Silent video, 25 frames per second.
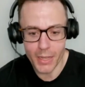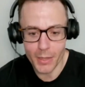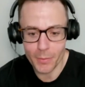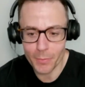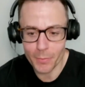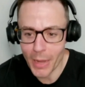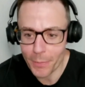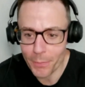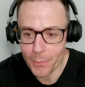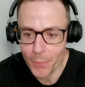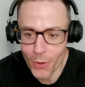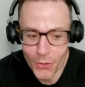
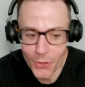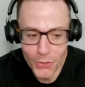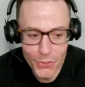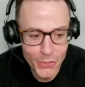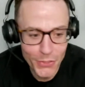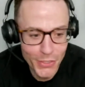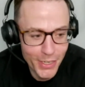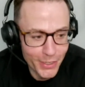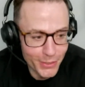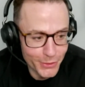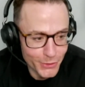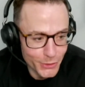Matt Parker
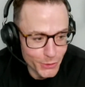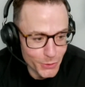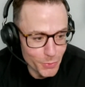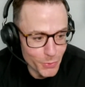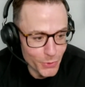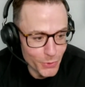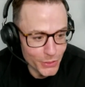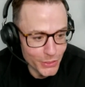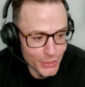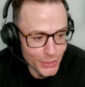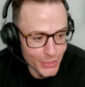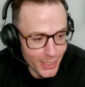here. Super
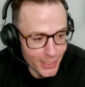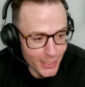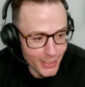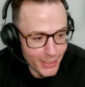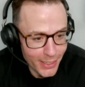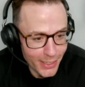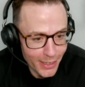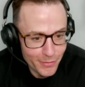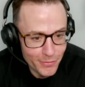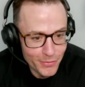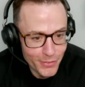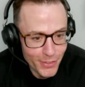excited to
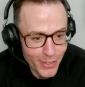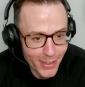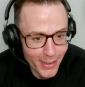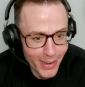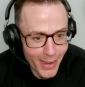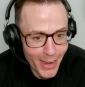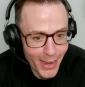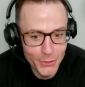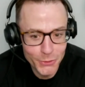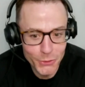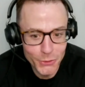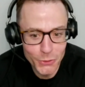have
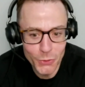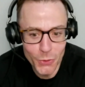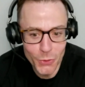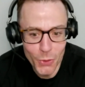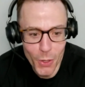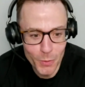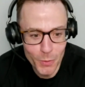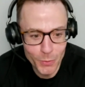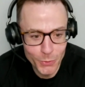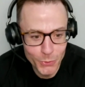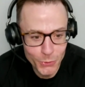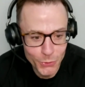Andrew
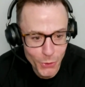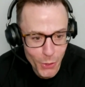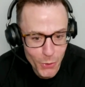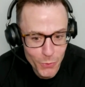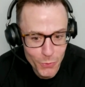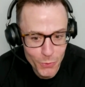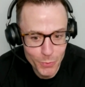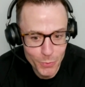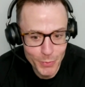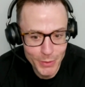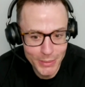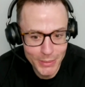Armstrong
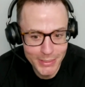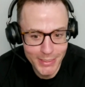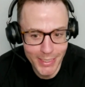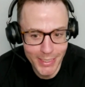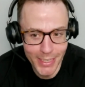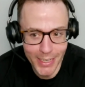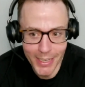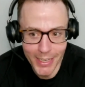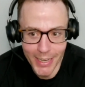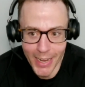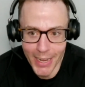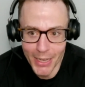with me
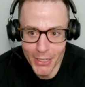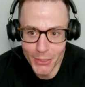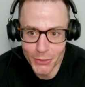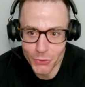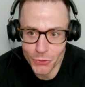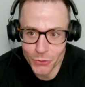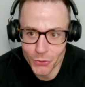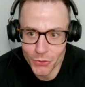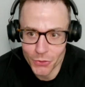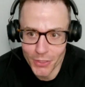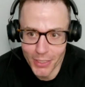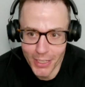today.
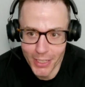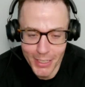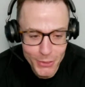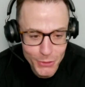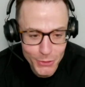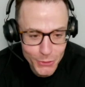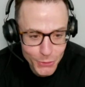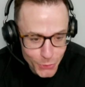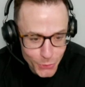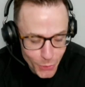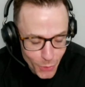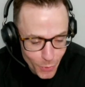Andrew, thank you
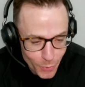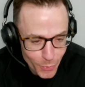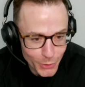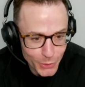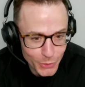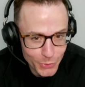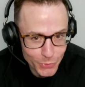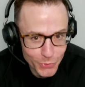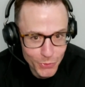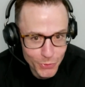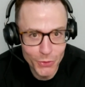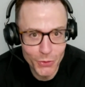so
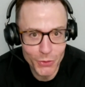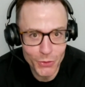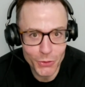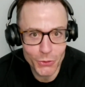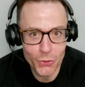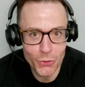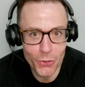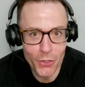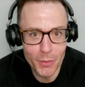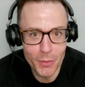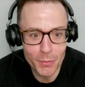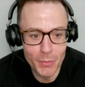much for
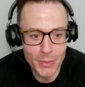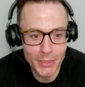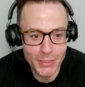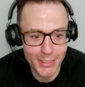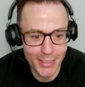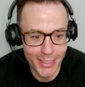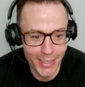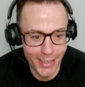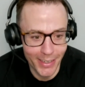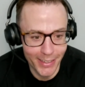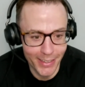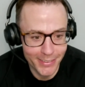joining me
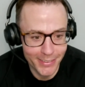today.